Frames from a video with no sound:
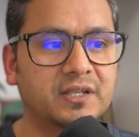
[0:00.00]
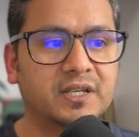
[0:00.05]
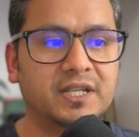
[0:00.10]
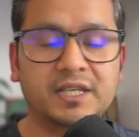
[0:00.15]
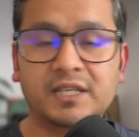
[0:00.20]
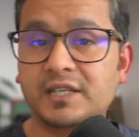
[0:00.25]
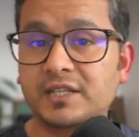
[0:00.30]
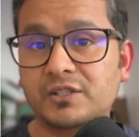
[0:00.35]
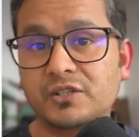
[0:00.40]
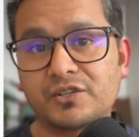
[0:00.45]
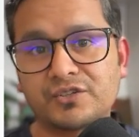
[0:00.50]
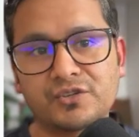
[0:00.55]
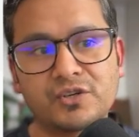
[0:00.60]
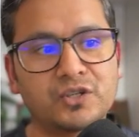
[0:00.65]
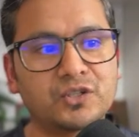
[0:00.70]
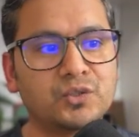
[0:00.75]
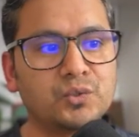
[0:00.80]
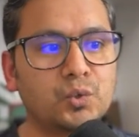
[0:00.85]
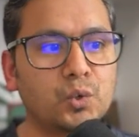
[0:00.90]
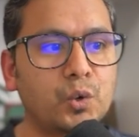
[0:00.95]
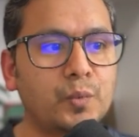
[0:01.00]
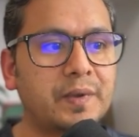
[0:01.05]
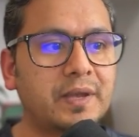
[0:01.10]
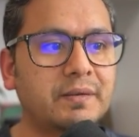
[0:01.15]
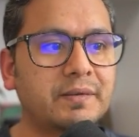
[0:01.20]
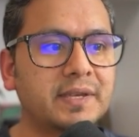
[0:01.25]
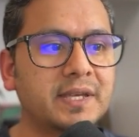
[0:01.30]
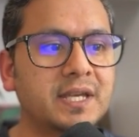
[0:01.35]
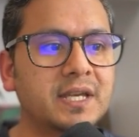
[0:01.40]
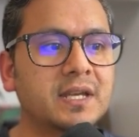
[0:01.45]
it does not know
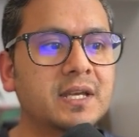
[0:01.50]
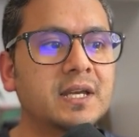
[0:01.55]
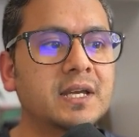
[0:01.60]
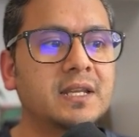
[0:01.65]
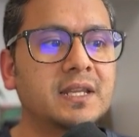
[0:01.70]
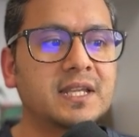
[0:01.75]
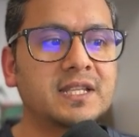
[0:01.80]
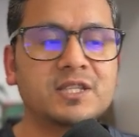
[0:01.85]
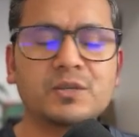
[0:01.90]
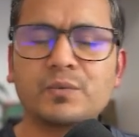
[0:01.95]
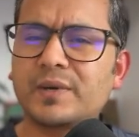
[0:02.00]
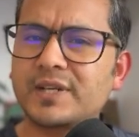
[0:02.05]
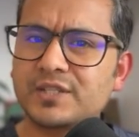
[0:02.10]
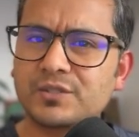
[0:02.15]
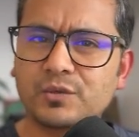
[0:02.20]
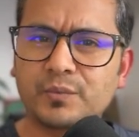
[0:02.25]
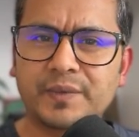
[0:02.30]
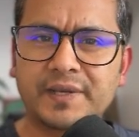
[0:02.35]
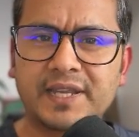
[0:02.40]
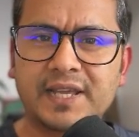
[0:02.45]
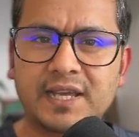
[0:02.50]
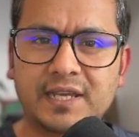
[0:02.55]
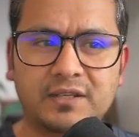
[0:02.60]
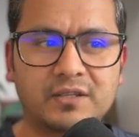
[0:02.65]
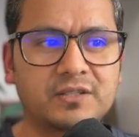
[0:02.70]
maybe. Let's see what is OpenAI.